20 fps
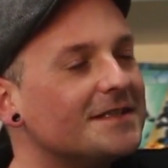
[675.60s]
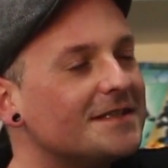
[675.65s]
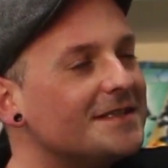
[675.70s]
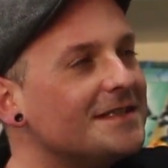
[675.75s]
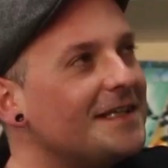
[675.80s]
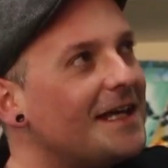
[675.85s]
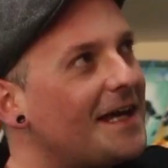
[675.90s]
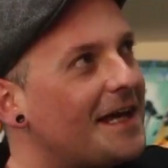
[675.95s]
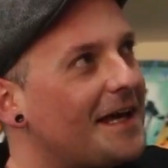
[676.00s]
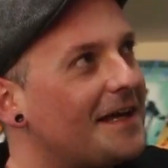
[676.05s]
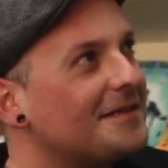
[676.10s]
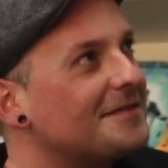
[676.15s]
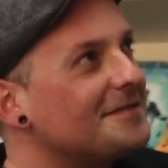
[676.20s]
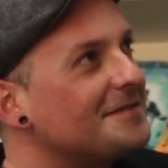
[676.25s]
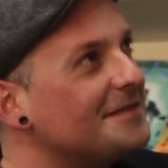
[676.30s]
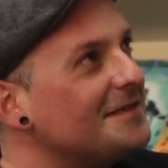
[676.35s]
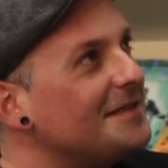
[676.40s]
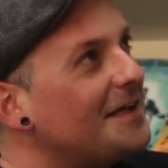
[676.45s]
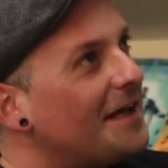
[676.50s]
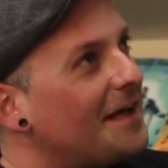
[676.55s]
Yeah,
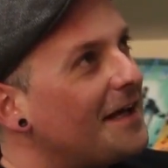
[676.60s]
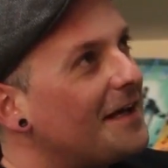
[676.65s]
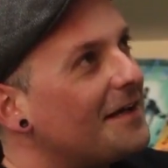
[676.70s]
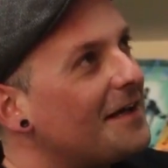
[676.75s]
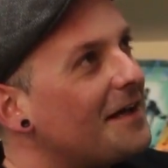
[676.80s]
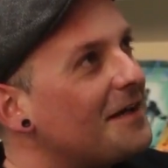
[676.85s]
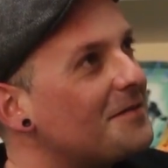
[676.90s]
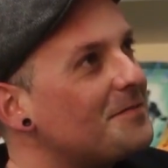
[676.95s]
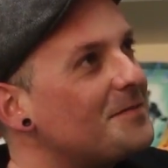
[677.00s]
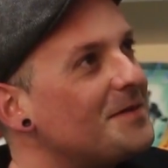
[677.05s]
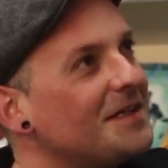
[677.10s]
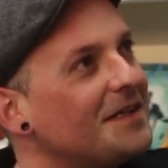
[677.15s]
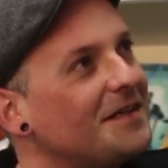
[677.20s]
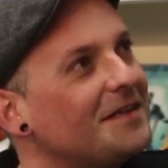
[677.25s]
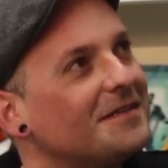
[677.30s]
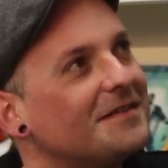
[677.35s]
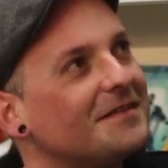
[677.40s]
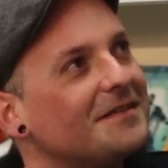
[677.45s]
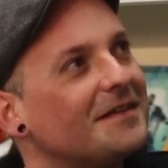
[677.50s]
and I mean,